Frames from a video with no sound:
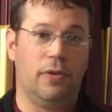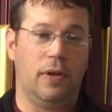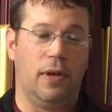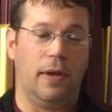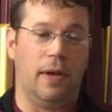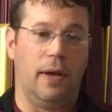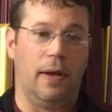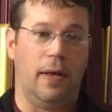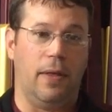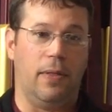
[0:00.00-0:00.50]

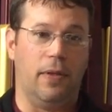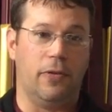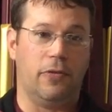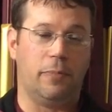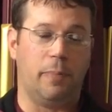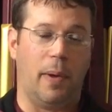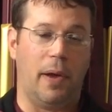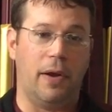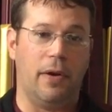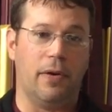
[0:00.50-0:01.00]
The
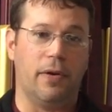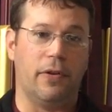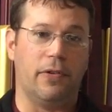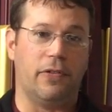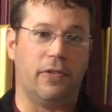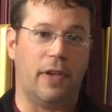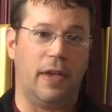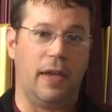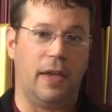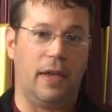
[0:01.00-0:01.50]
Spire
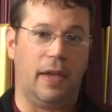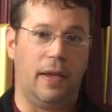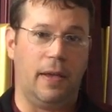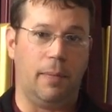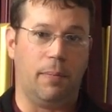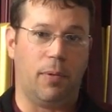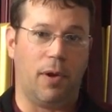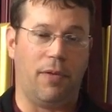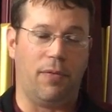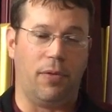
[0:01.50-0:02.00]
is a
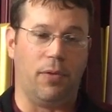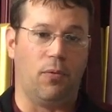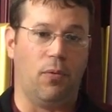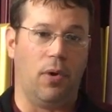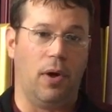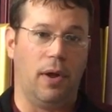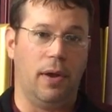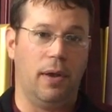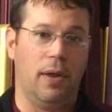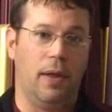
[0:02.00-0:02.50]
privately
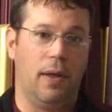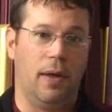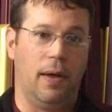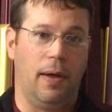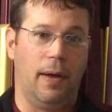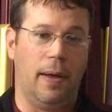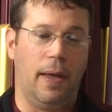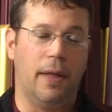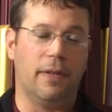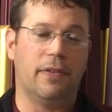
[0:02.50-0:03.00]
run
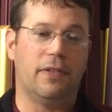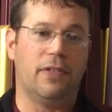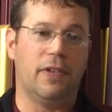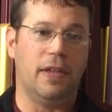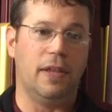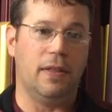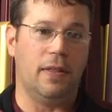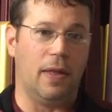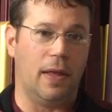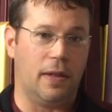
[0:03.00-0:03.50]

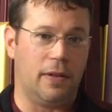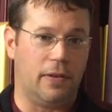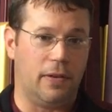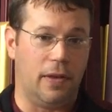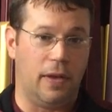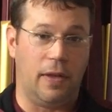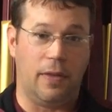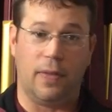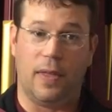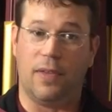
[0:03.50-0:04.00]
entity that
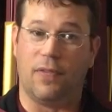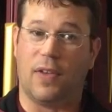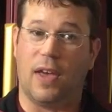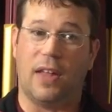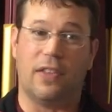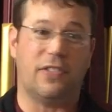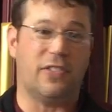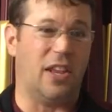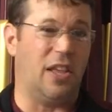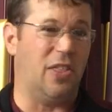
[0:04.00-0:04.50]
they've
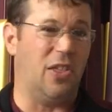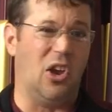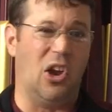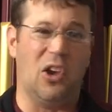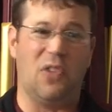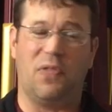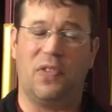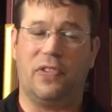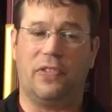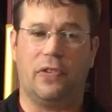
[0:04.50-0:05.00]
got
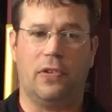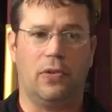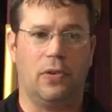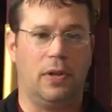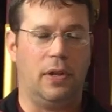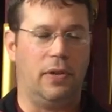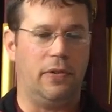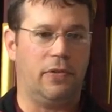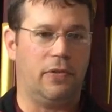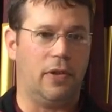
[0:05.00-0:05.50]
state-of-the-art
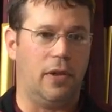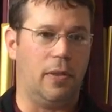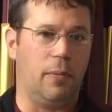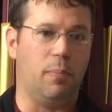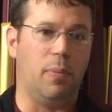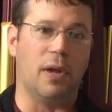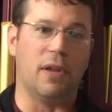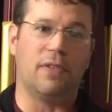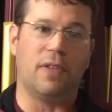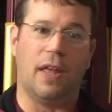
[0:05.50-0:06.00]
facilities. The
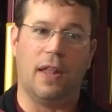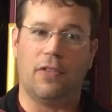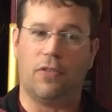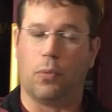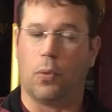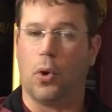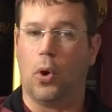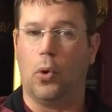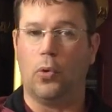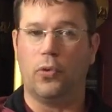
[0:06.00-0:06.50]
Big Tens
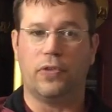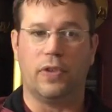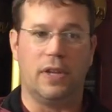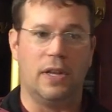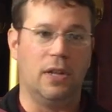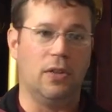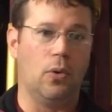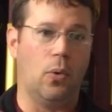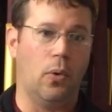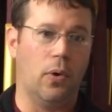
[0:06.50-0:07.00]
were hosted
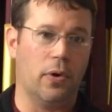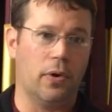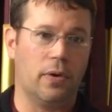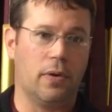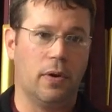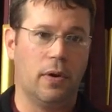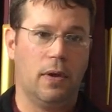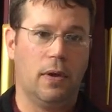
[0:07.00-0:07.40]
indoor.